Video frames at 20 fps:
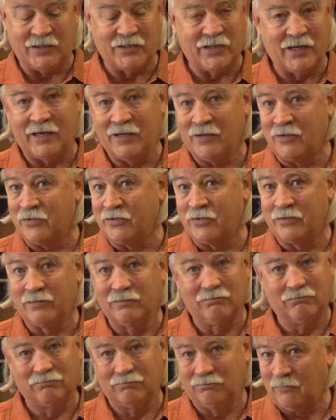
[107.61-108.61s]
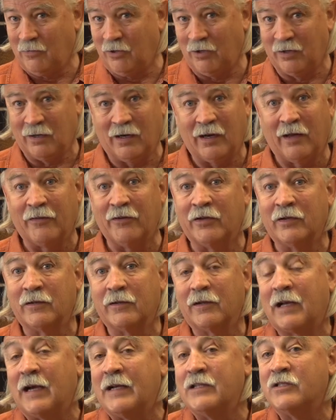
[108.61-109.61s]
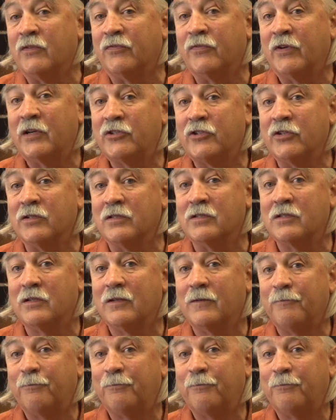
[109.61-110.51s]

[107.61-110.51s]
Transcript: sales, or other kinds of functions,